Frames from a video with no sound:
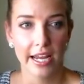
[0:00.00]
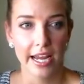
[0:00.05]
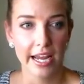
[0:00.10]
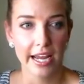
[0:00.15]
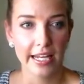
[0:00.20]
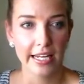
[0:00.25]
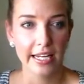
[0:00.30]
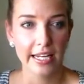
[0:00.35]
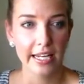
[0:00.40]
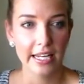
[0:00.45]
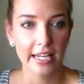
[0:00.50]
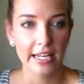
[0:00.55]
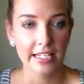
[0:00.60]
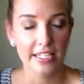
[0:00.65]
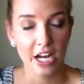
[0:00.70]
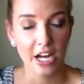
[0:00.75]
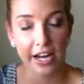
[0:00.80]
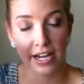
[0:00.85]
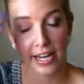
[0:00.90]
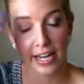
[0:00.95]
any
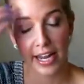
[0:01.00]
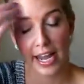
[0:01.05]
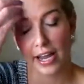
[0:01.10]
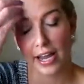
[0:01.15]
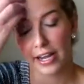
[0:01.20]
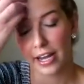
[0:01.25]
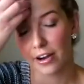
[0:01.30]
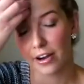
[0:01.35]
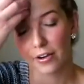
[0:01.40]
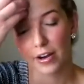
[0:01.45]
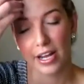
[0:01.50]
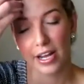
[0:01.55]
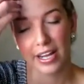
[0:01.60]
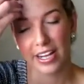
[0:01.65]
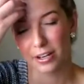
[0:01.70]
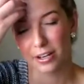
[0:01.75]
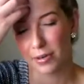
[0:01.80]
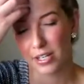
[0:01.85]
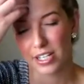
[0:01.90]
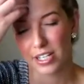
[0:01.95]
dining out area,
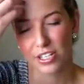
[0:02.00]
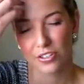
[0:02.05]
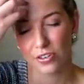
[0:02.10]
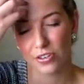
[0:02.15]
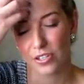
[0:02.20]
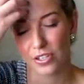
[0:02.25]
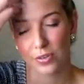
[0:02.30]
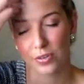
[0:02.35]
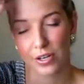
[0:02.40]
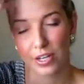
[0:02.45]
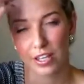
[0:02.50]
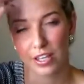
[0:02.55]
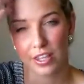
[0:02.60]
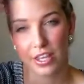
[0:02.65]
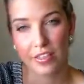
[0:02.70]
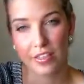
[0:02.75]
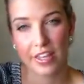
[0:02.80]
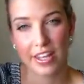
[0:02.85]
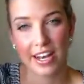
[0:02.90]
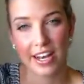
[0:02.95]
any restaurants or
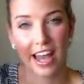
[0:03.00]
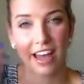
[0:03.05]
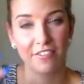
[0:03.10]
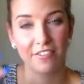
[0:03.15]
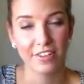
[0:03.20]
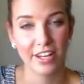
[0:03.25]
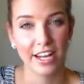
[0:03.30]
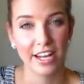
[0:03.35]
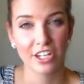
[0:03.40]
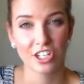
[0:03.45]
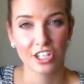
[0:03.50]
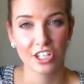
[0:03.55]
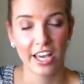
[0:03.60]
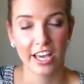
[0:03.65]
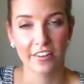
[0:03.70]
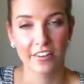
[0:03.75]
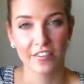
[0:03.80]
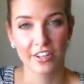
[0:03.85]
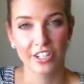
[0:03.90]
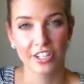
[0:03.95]
anything that haven't actually
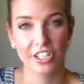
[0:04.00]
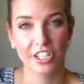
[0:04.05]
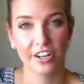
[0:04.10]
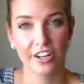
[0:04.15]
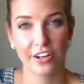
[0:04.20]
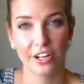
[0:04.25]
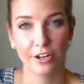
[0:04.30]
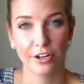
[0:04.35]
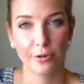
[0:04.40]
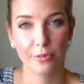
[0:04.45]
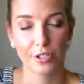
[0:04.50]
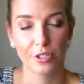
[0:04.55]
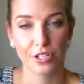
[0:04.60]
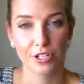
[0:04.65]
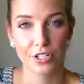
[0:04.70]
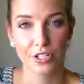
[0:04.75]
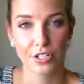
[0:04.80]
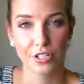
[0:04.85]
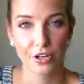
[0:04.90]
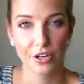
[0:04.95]
had a vegetarian
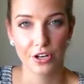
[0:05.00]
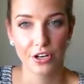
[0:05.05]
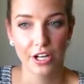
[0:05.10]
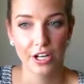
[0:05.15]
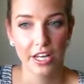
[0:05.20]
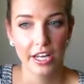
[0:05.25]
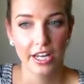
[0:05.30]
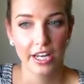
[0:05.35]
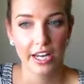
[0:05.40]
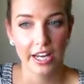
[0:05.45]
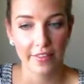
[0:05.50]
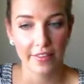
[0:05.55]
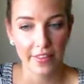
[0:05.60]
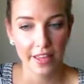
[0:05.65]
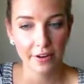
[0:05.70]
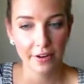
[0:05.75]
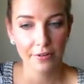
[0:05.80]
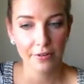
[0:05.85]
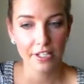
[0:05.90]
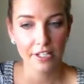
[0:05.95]
option. So in
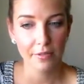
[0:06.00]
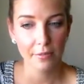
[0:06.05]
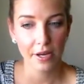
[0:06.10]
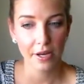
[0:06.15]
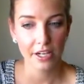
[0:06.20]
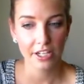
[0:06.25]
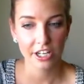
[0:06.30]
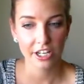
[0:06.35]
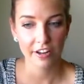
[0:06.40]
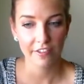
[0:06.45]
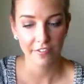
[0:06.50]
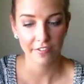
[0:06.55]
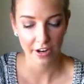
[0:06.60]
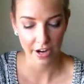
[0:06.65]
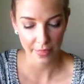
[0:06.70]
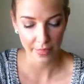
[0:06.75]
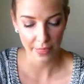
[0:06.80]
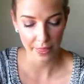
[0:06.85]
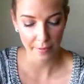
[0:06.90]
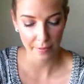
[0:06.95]
that respect, I
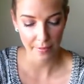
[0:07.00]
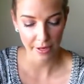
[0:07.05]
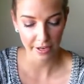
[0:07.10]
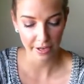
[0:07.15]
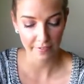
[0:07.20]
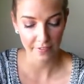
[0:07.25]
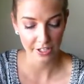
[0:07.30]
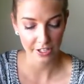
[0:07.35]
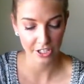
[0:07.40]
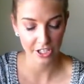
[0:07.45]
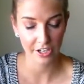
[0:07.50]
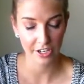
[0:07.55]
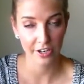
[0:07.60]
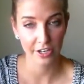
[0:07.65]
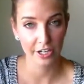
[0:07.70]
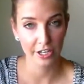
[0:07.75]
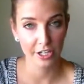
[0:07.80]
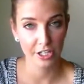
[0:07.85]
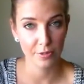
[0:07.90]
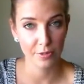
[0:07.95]
find that being a
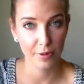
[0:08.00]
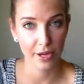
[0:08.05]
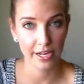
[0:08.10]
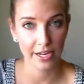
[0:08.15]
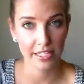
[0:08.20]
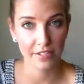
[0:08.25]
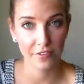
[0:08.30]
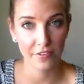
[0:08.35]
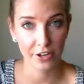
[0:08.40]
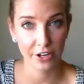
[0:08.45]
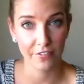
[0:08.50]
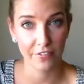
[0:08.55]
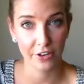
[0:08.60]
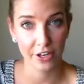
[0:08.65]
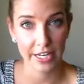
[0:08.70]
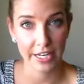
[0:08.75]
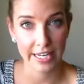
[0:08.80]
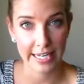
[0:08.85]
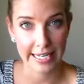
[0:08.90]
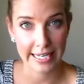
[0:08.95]
vegetarian in Dubai is very,
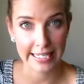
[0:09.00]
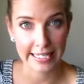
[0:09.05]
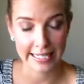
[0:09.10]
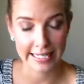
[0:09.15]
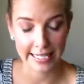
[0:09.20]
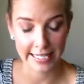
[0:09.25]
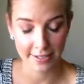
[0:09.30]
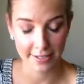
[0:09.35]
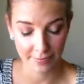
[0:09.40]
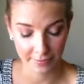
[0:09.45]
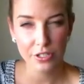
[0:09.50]
very easy.